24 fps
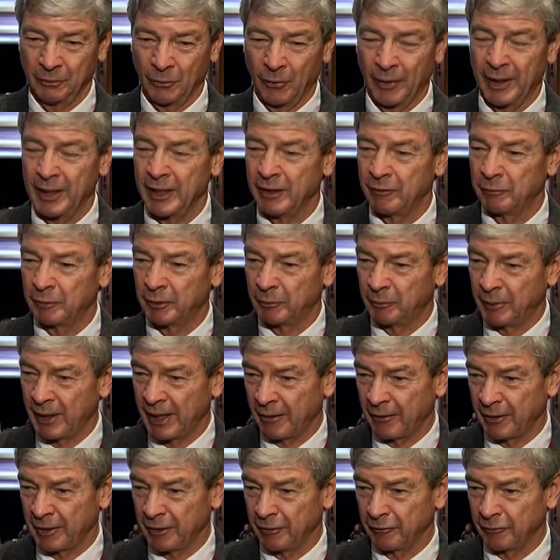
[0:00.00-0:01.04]
way of
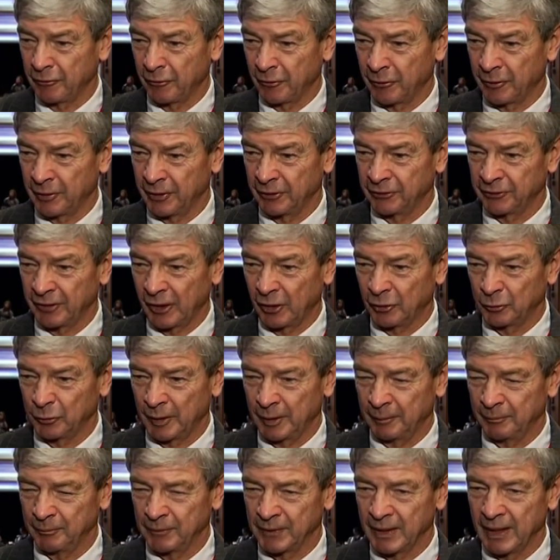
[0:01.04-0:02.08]
preparing for an
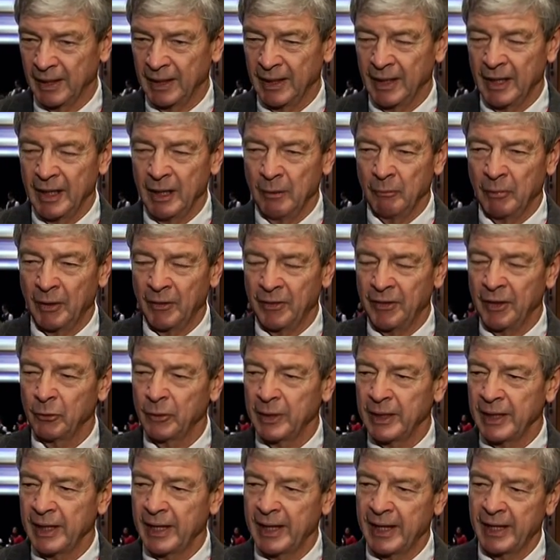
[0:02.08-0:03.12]
assessment. But then
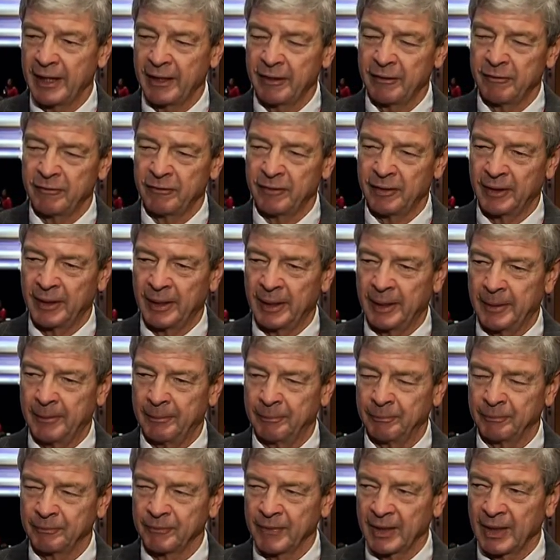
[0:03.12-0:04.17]
we have
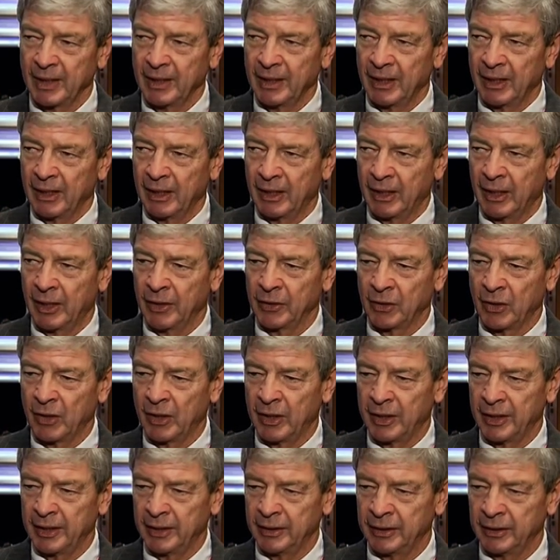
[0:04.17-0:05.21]

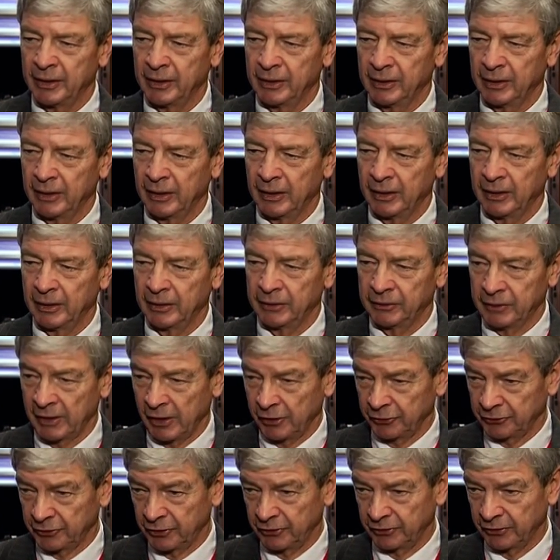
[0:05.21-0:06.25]
online, the
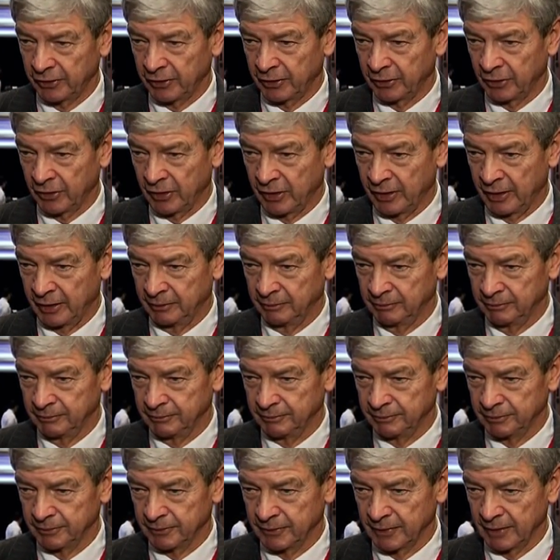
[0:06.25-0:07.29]
test is online.
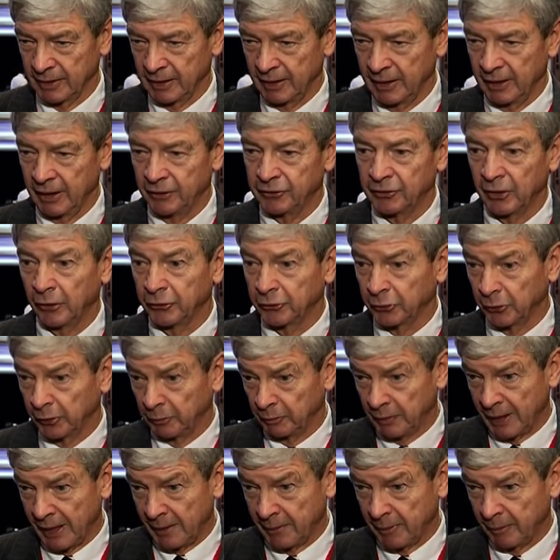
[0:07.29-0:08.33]
It's also
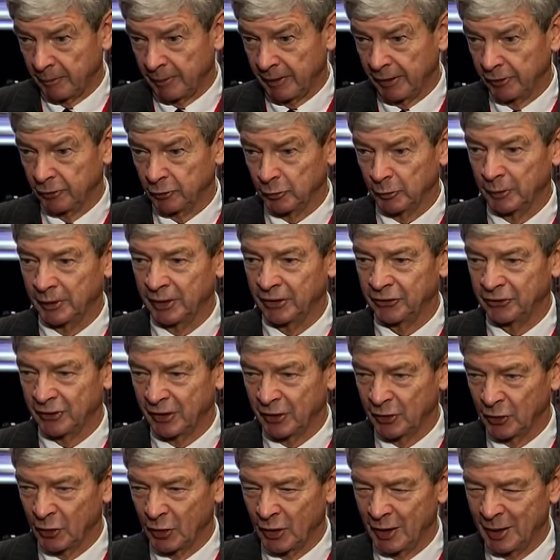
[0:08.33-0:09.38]
in paper pencil, but it's
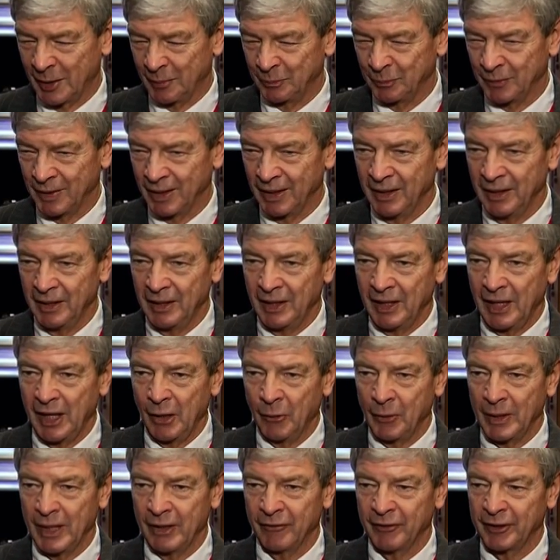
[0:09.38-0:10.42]
online.
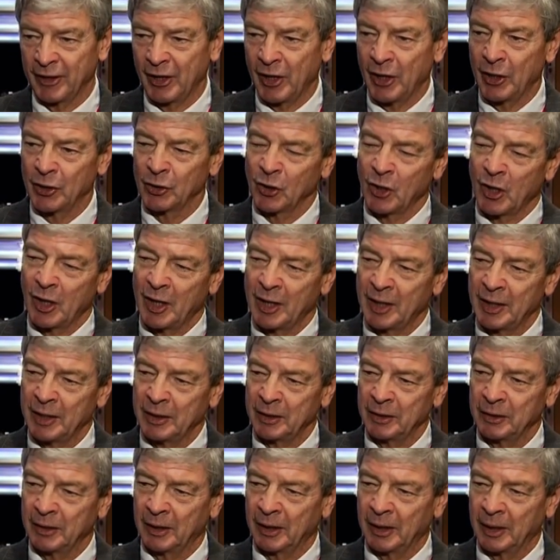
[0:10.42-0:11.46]
And we have an
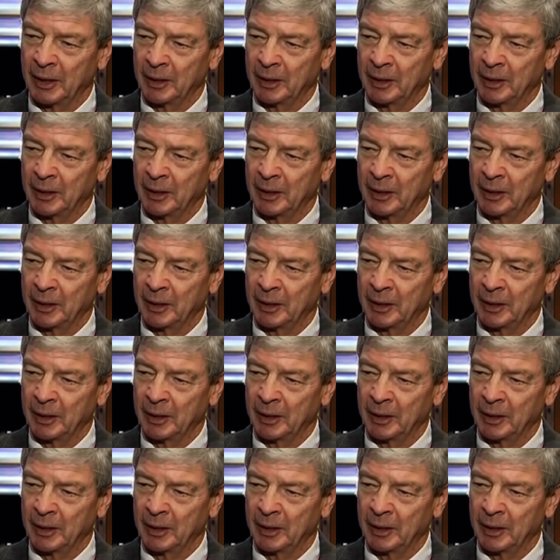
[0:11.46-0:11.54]
online